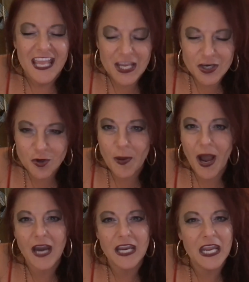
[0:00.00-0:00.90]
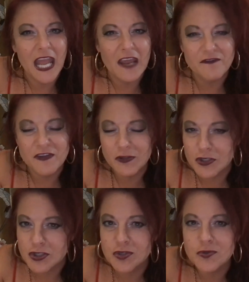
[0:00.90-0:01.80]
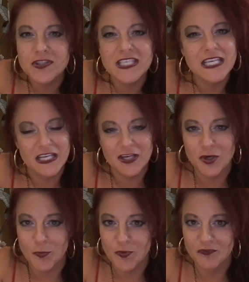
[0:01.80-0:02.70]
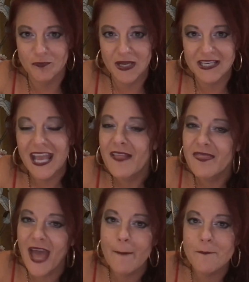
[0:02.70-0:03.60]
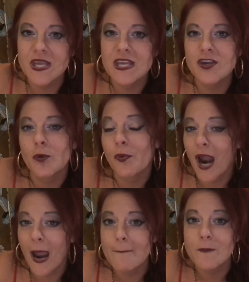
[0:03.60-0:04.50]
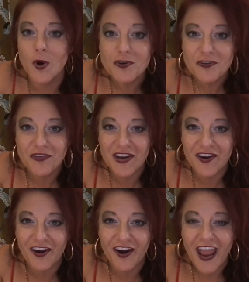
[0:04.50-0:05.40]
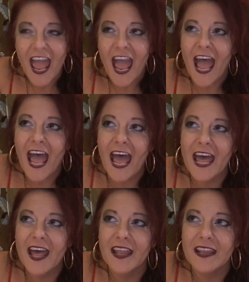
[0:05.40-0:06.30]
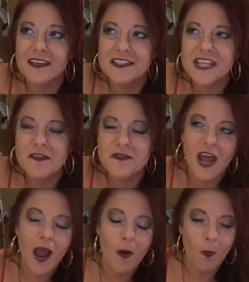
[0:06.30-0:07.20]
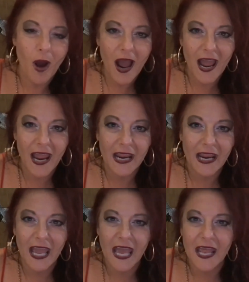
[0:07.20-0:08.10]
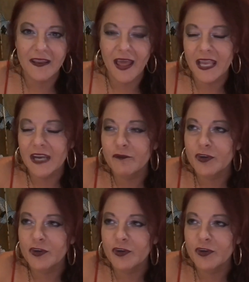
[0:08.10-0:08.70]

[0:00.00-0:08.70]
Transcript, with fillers: in your body and feeling juicy in your movement? Can that be your prime motivator? And if not, why? And that can